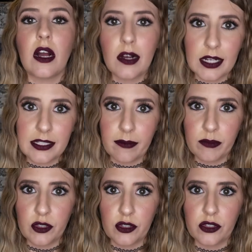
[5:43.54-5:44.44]
hot
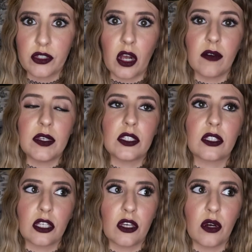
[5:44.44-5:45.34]
temperatures,
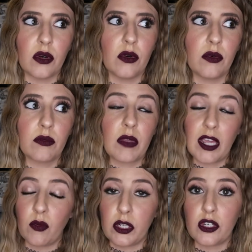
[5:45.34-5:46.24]
obviously go
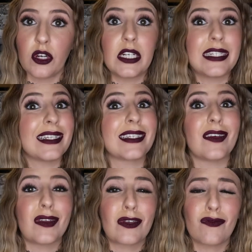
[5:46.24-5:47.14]
in winter. It does
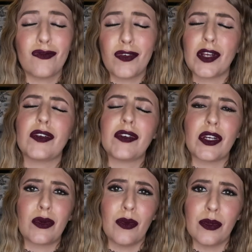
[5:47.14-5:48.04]
get very,
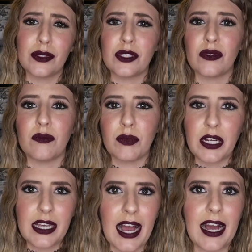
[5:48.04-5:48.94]
very cold, so
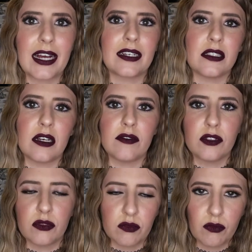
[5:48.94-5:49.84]
bring hat,
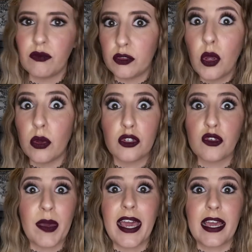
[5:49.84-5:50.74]
gloves, the whole
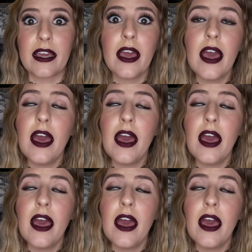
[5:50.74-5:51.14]
shebang.